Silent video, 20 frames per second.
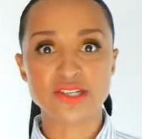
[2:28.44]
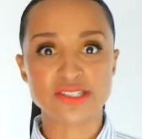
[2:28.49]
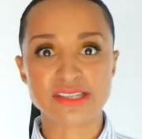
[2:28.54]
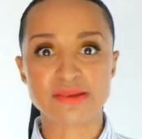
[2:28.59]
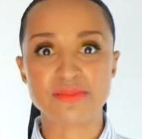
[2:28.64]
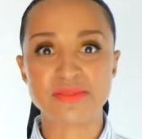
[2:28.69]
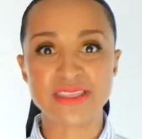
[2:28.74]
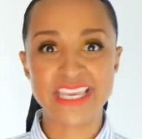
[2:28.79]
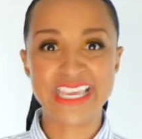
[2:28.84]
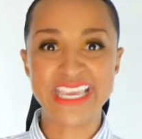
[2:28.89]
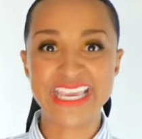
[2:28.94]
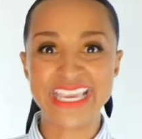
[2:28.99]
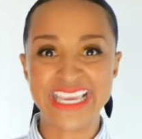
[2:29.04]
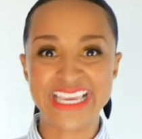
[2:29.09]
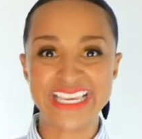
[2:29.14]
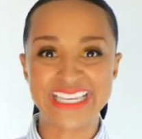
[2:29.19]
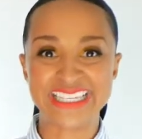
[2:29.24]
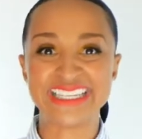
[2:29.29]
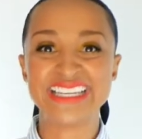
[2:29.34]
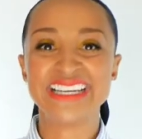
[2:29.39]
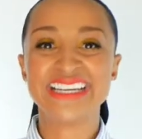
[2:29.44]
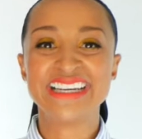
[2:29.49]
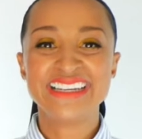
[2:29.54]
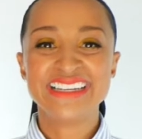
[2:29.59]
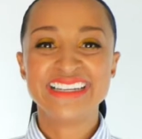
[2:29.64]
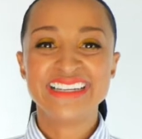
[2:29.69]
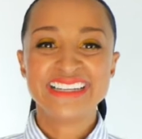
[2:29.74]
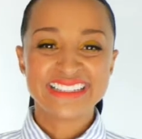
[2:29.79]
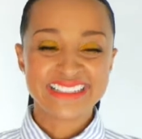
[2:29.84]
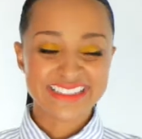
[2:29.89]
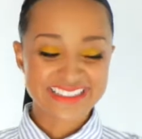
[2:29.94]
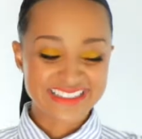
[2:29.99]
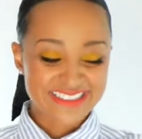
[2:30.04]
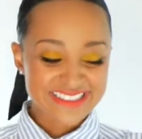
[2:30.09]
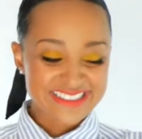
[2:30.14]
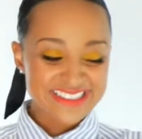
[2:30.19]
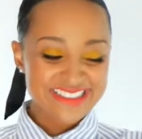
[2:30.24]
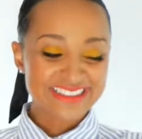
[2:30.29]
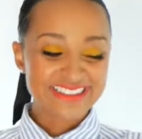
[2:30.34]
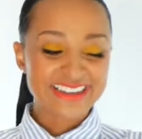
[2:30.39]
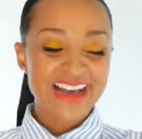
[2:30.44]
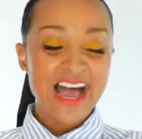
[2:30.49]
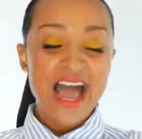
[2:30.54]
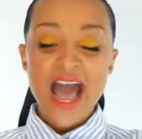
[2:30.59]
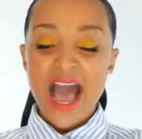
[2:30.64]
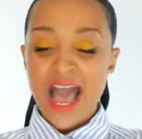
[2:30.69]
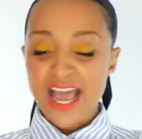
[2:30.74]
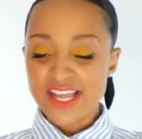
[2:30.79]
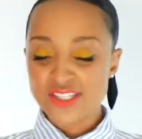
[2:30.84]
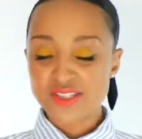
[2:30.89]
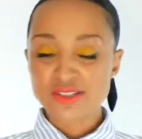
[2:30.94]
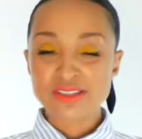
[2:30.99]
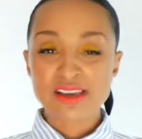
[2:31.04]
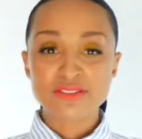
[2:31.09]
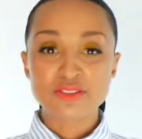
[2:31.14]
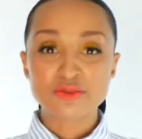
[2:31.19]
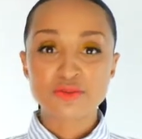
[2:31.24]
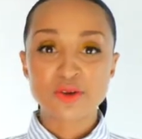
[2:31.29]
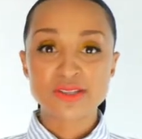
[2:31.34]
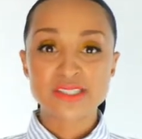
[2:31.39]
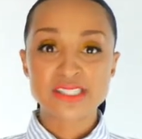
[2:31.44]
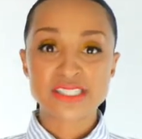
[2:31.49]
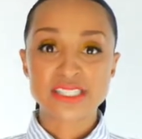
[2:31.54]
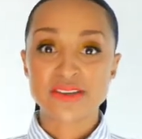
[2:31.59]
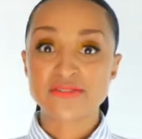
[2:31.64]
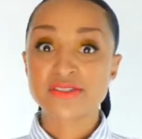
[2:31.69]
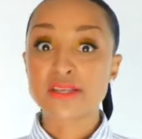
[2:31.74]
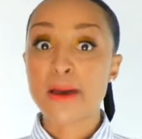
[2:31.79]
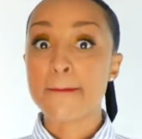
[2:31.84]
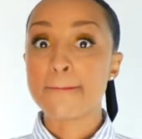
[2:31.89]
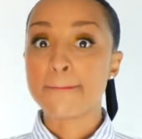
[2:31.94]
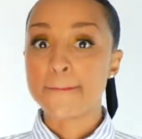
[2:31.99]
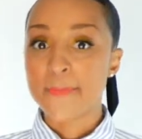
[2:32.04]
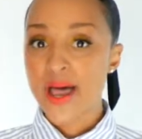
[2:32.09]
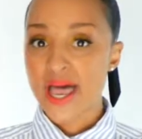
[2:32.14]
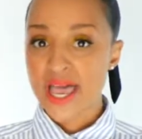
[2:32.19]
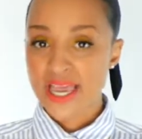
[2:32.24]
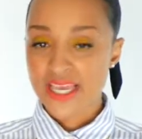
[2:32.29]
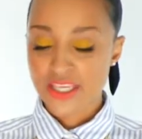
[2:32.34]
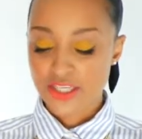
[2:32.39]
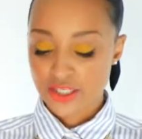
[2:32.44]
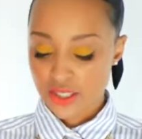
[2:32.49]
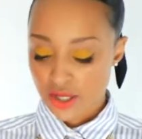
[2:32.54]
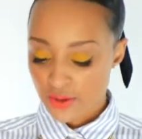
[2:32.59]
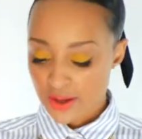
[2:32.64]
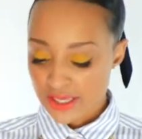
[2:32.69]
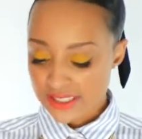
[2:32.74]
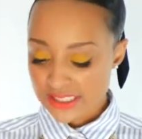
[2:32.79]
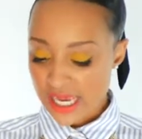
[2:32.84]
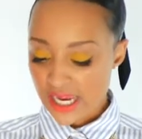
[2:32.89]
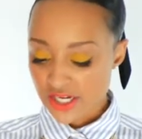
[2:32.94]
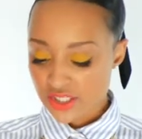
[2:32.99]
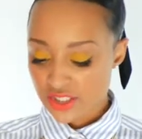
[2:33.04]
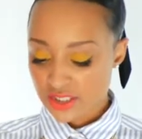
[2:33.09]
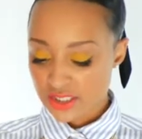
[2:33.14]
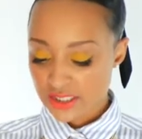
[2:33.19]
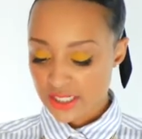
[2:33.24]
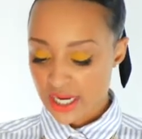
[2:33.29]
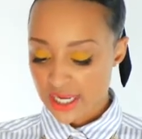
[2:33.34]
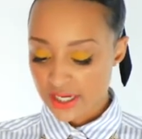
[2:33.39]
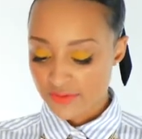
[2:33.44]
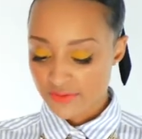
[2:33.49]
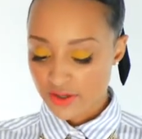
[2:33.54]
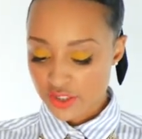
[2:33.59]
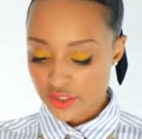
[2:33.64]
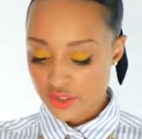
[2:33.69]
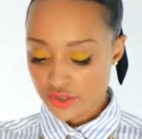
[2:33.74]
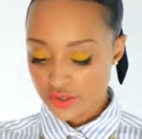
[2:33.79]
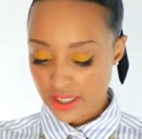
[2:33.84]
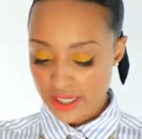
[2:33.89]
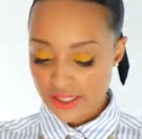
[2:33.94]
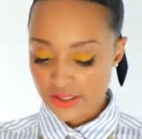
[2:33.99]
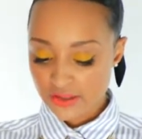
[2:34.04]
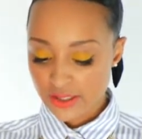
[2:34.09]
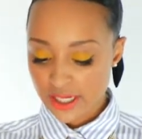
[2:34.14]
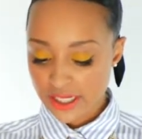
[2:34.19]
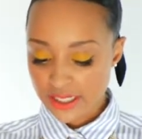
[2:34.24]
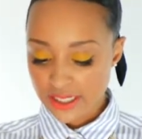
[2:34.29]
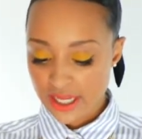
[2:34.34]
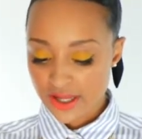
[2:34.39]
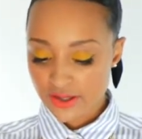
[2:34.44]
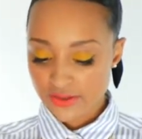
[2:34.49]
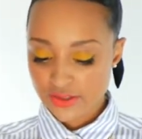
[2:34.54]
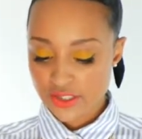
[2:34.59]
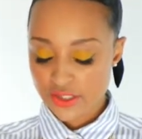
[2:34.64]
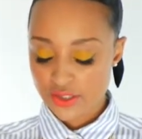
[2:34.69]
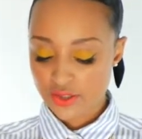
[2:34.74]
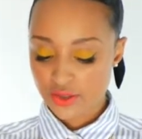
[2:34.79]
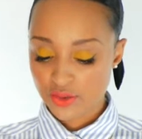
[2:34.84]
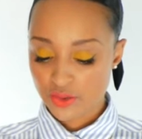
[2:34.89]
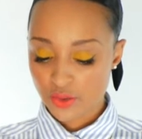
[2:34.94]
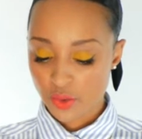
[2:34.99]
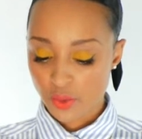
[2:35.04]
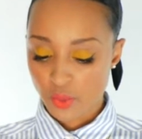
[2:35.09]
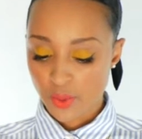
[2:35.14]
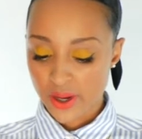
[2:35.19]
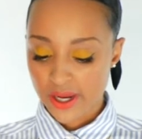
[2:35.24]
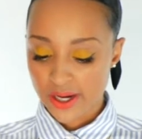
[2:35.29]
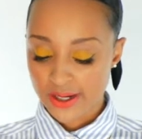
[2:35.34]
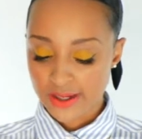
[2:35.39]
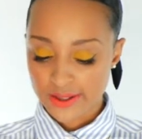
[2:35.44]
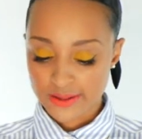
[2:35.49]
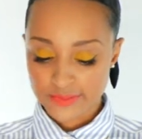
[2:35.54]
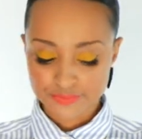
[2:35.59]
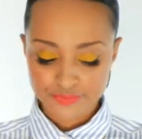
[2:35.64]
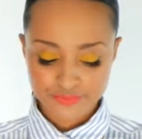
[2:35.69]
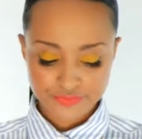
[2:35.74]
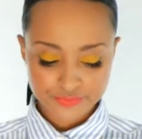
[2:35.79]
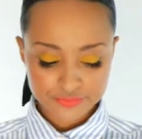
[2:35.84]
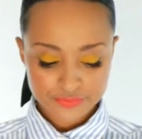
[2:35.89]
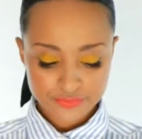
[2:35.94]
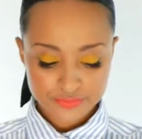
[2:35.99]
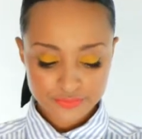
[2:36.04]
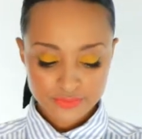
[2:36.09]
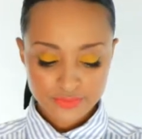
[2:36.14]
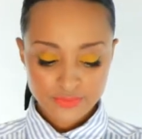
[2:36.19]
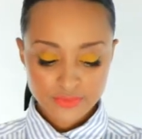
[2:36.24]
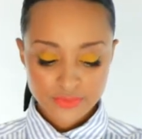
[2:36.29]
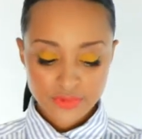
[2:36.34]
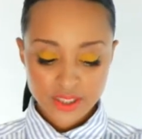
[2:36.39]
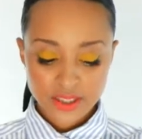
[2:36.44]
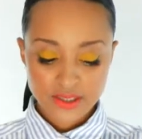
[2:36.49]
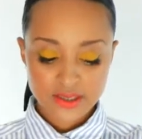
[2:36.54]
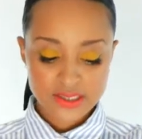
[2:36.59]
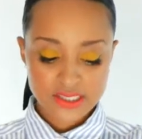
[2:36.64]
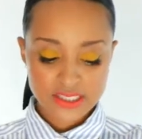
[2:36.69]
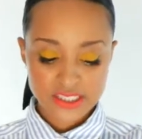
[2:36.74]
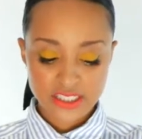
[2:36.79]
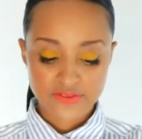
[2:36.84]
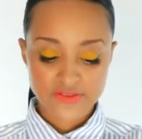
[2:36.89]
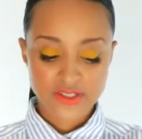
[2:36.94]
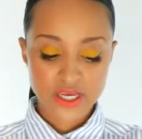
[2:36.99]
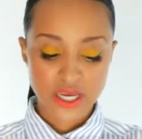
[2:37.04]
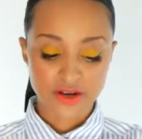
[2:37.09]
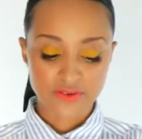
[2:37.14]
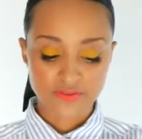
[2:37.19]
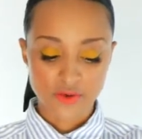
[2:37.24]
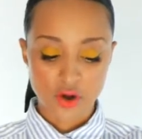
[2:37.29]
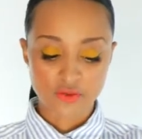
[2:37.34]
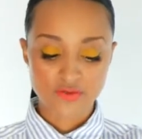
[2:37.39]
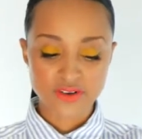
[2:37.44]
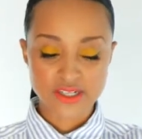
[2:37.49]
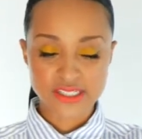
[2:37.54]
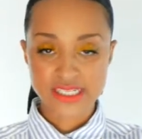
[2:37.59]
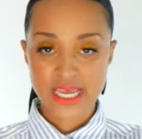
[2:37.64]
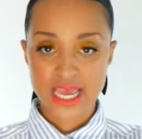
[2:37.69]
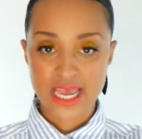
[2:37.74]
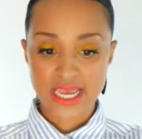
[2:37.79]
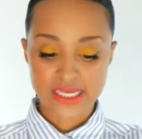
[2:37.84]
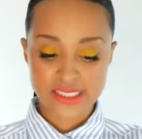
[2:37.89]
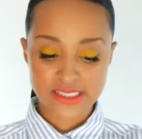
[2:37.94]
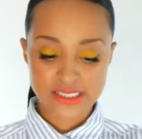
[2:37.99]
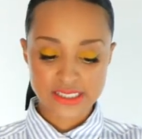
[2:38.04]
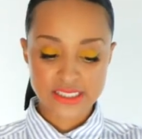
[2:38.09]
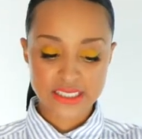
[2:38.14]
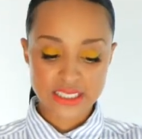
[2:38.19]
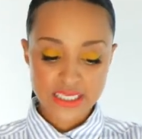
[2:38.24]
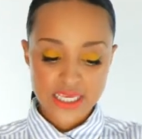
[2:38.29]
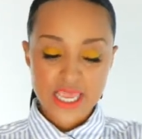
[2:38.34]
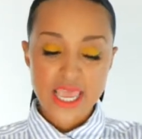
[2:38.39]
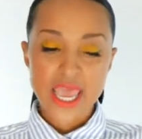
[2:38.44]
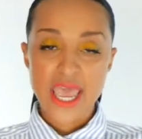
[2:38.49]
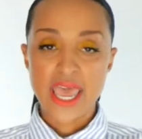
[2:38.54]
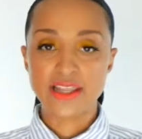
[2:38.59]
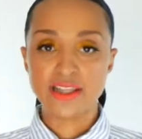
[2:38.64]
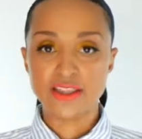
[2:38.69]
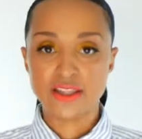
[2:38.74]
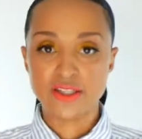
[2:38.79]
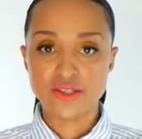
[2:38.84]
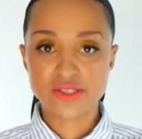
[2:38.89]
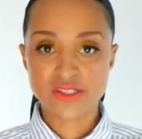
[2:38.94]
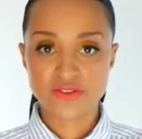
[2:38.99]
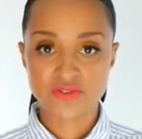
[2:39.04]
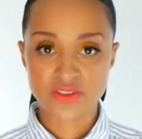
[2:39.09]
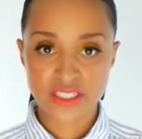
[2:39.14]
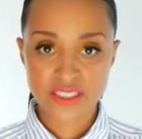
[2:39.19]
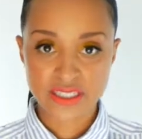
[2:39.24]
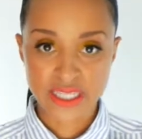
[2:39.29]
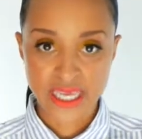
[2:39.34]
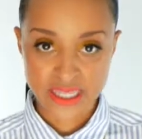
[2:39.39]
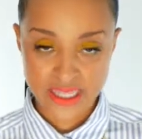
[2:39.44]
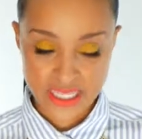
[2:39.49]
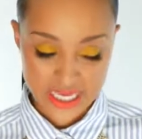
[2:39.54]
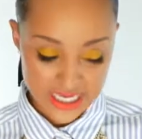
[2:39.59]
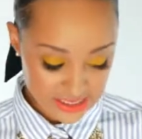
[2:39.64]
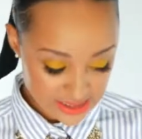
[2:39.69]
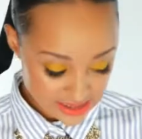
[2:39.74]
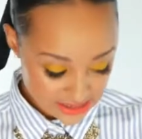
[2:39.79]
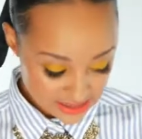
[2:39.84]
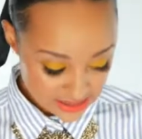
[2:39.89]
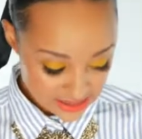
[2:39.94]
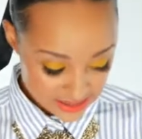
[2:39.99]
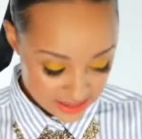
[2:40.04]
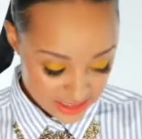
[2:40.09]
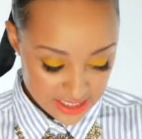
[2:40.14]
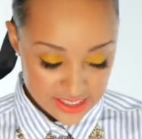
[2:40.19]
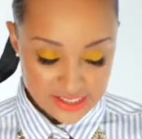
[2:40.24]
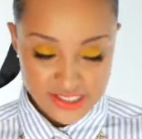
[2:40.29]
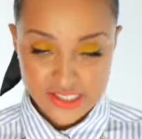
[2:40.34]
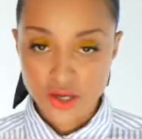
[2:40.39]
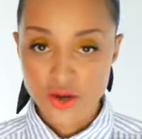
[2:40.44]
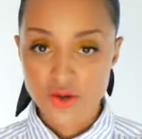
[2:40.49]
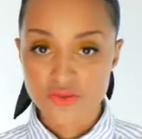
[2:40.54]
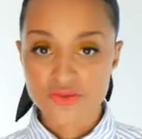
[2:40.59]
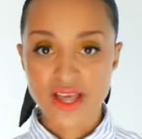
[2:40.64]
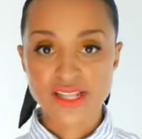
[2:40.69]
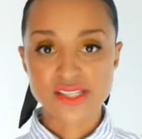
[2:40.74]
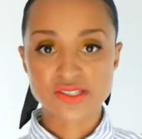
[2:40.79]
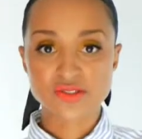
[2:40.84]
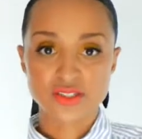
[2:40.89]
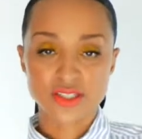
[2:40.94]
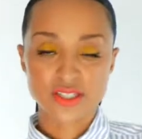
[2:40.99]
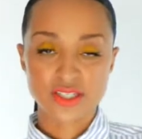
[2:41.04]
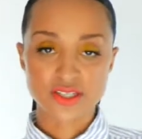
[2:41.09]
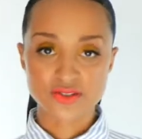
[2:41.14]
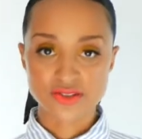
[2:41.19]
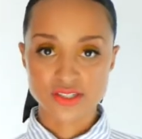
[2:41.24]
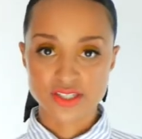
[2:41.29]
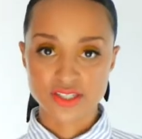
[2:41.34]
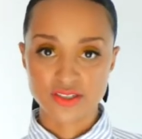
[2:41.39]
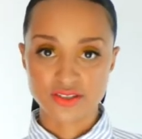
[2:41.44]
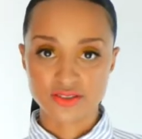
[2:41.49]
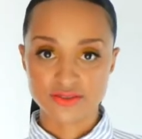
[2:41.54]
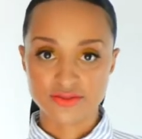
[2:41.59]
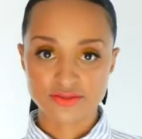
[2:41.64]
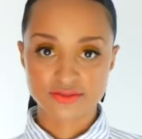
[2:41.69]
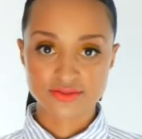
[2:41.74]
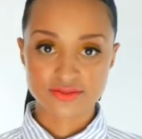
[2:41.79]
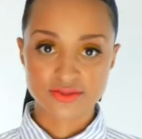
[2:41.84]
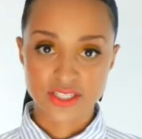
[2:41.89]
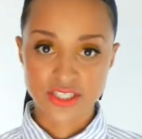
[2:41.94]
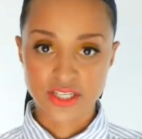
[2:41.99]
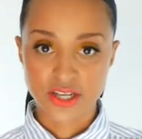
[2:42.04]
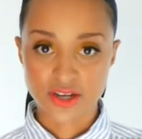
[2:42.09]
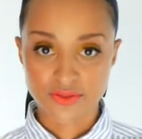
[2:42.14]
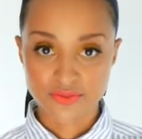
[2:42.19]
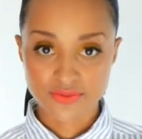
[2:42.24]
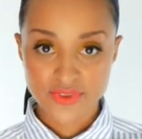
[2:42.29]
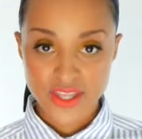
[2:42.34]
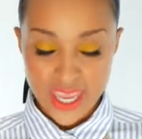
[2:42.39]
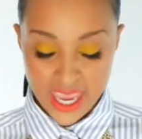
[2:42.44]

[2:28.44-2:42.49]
something. you know, so I do love the rolled sleeves, but you know, it's actually kind of a trend right now to wear sleeves kind of oversized and loose fitted like this so that's really cute too, you know?